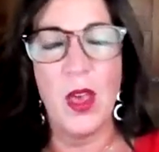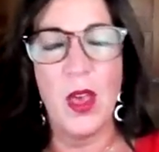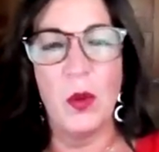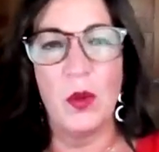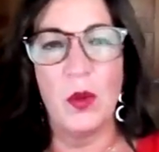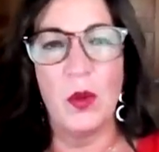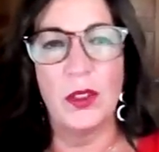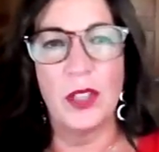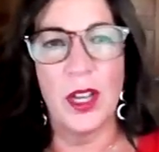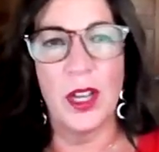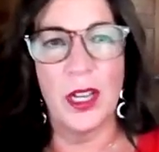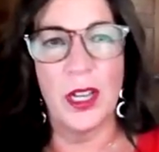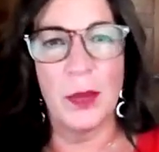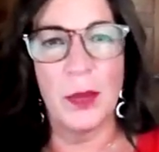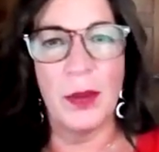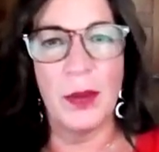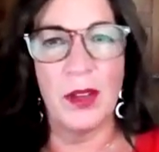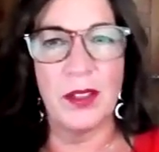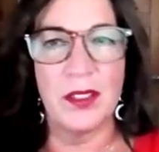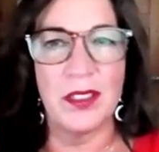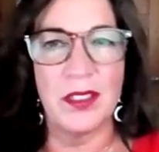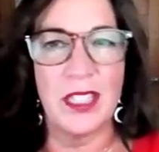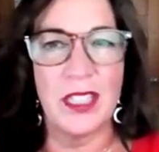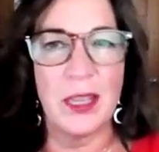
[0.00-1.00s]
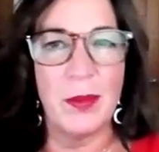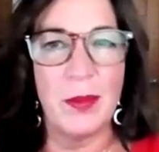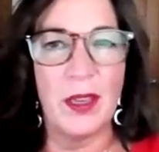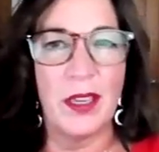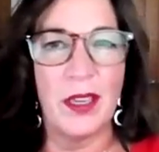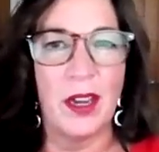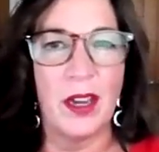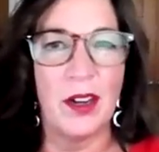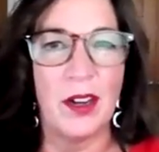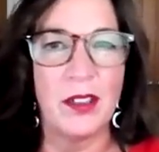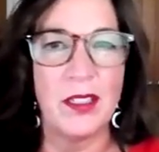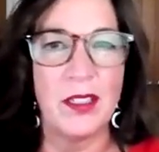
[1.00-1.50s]
We'll talk about ischemic
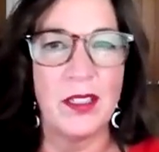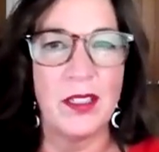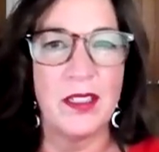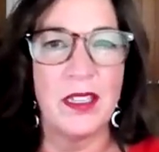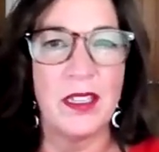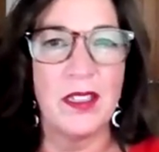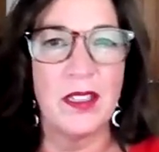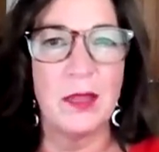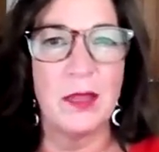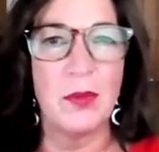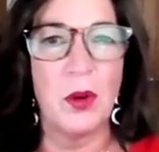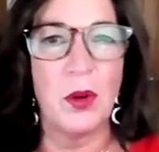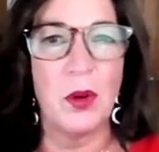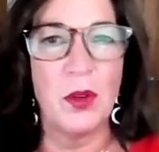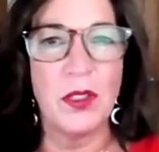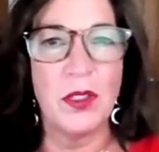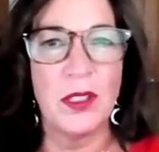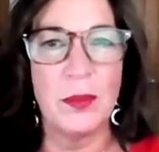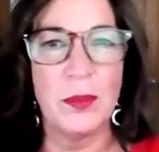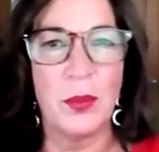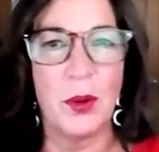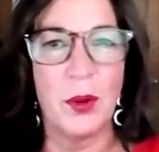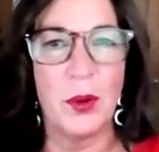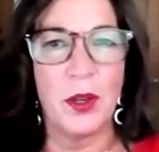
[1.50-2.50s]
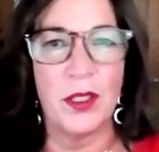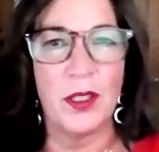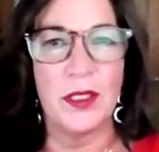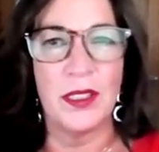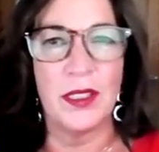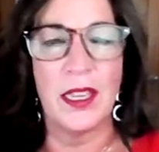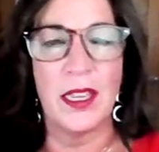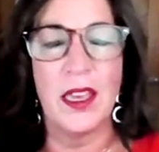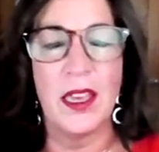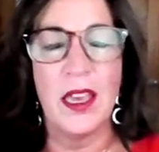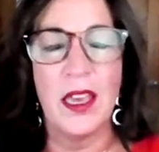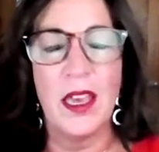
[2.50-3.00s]
heart disease and, most
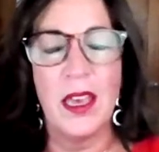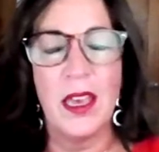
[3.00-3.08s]
importantly,